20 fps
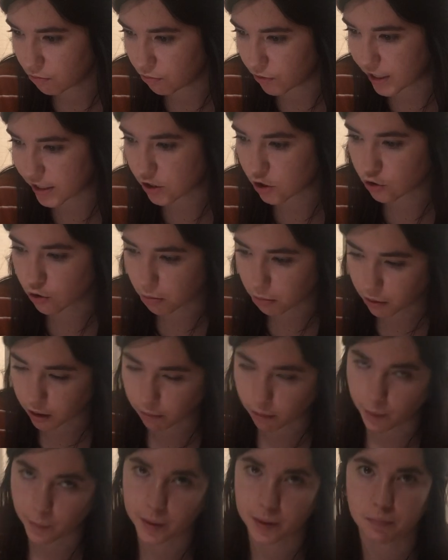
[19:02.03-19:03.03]
this is normally
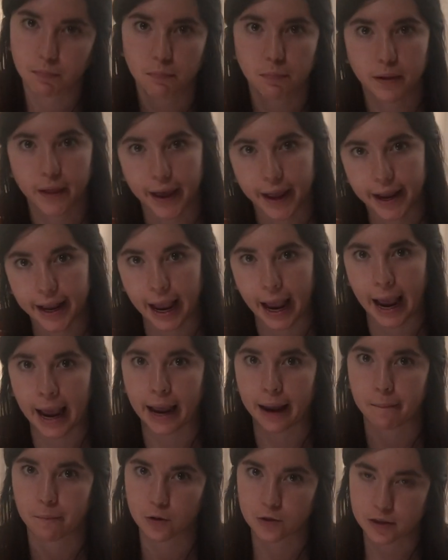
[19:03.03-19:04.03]
where we'd play a
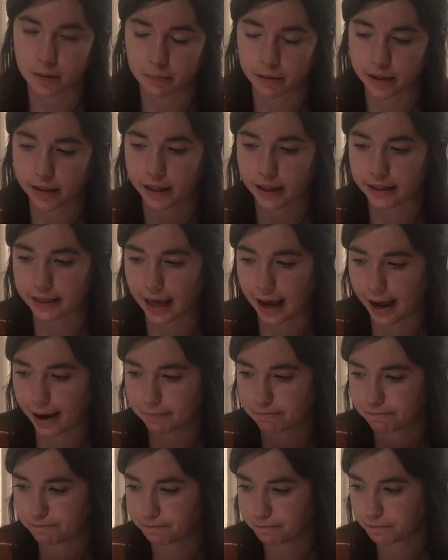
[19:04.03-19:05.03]
game or something like that.
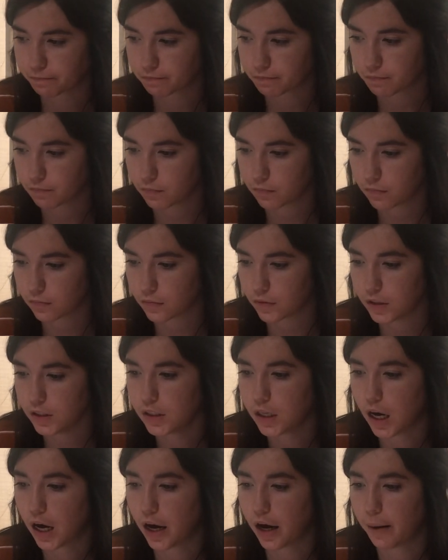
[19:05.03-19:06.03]

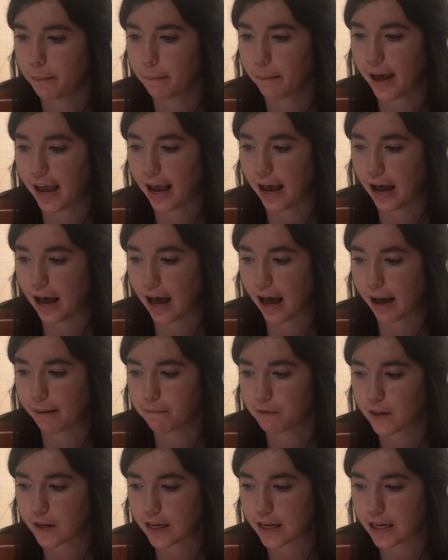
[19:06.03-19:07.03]
Um,
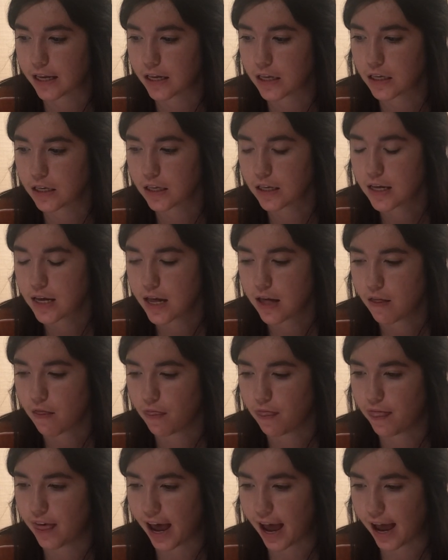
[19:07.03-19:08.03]
I'm thinking
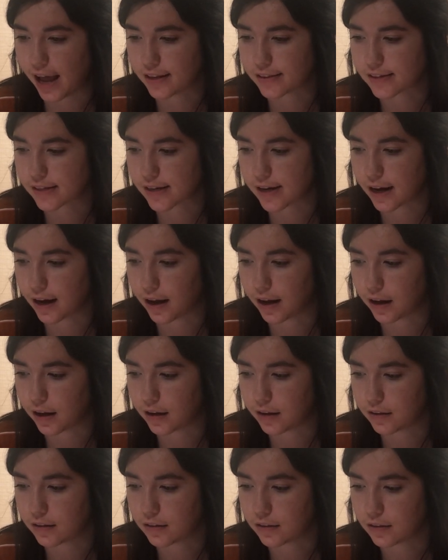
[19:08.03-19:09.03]
that uh,
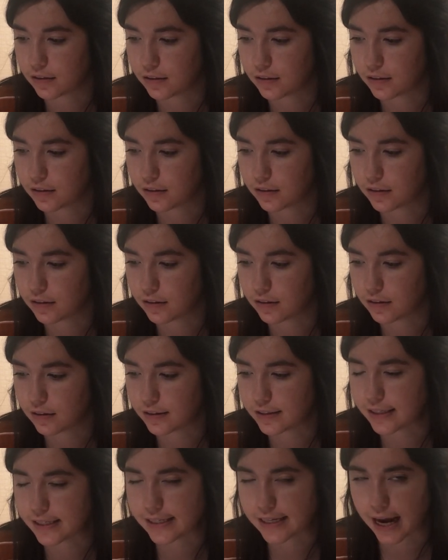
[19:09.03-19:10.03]

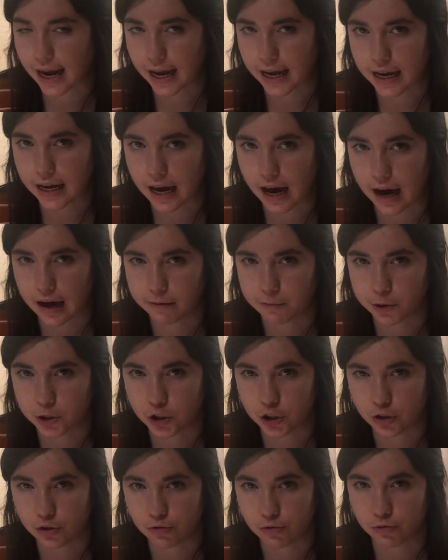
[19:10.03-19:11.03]
today I
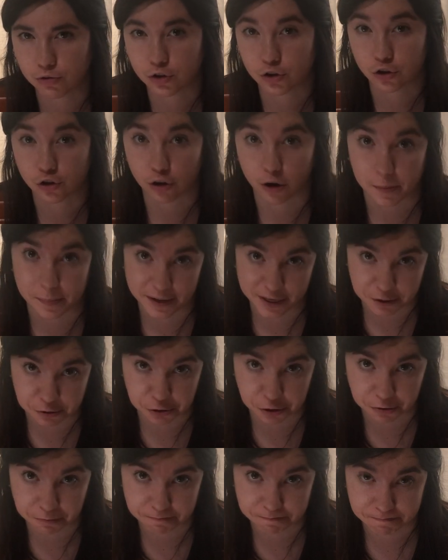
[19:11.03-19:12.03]
want you to draw a
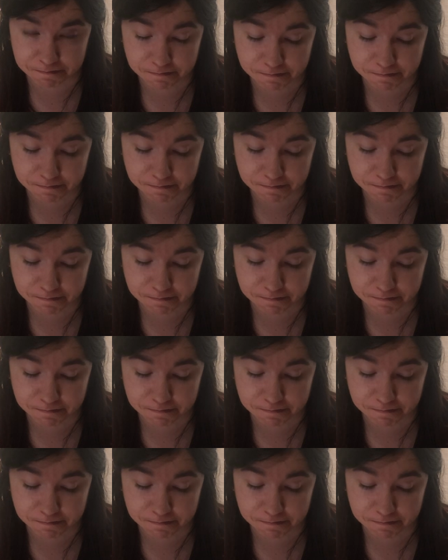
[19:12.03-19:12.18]
picture.